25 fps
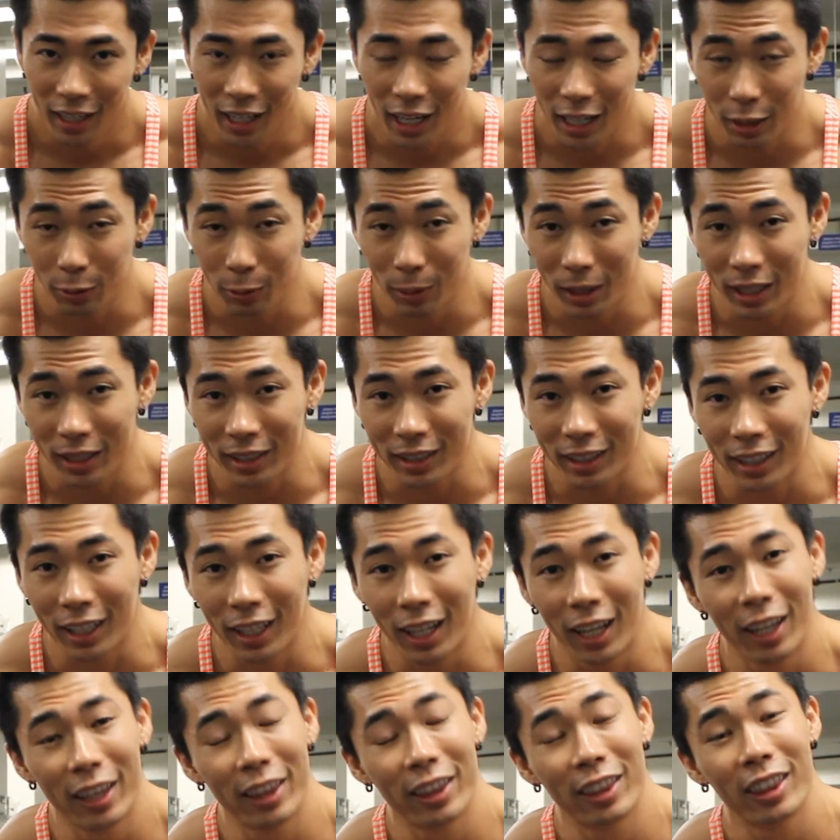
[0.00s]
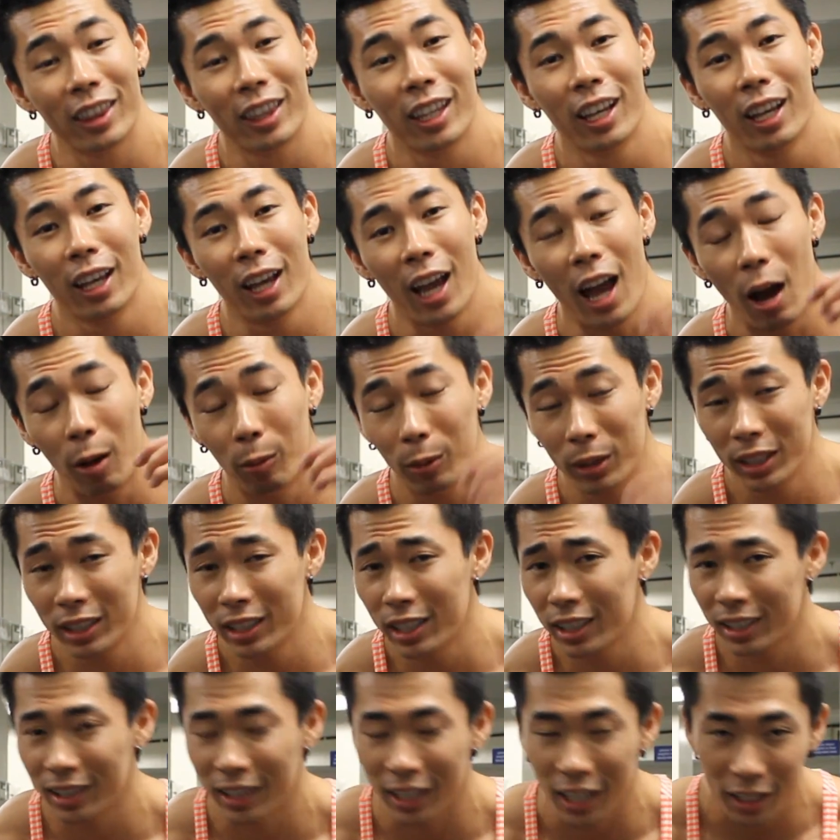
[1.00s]
Anyways, I want to
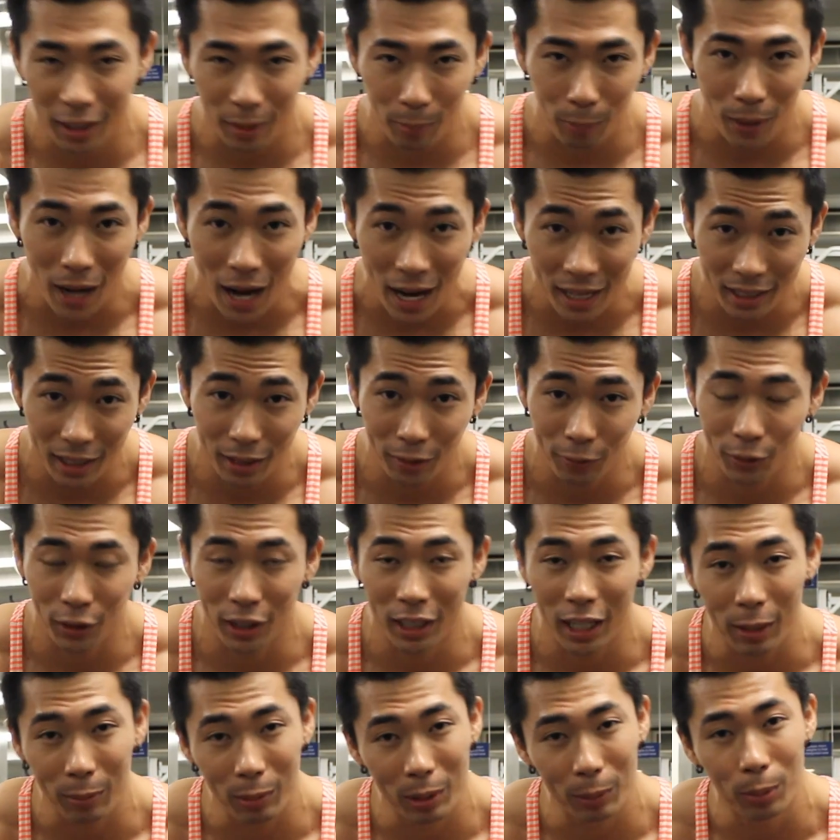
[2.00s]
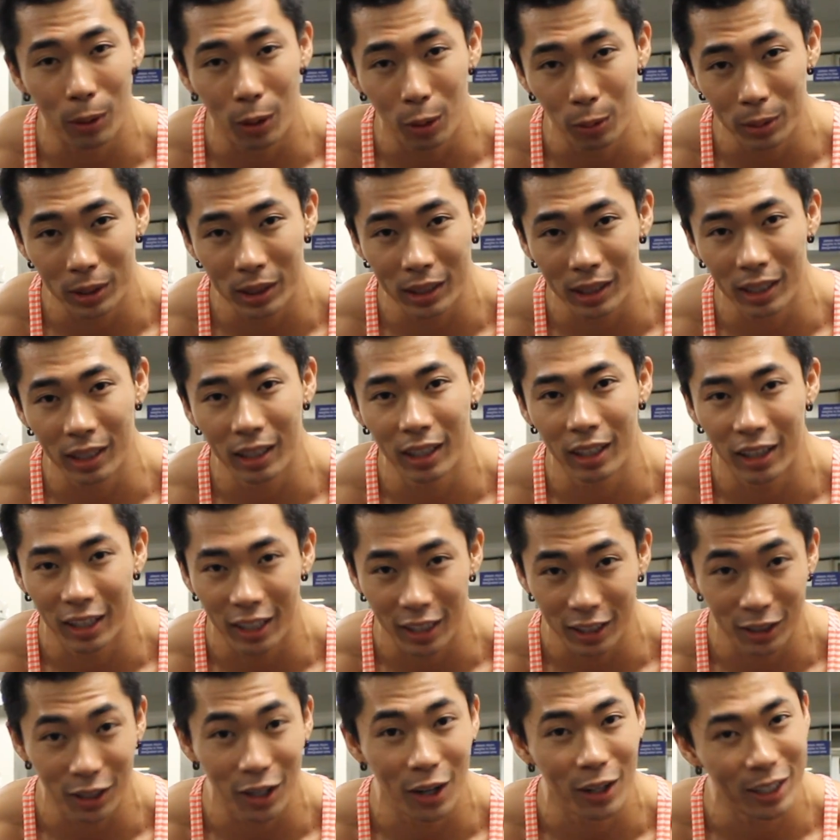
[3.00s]
just thank Brandon for letting me post
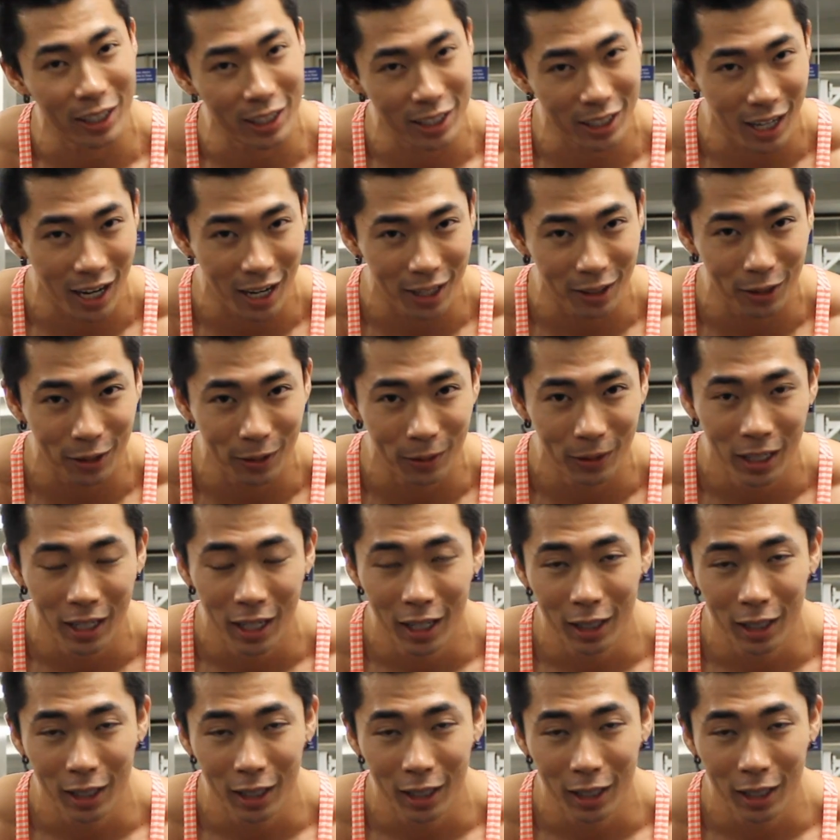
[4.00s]
this on his channel.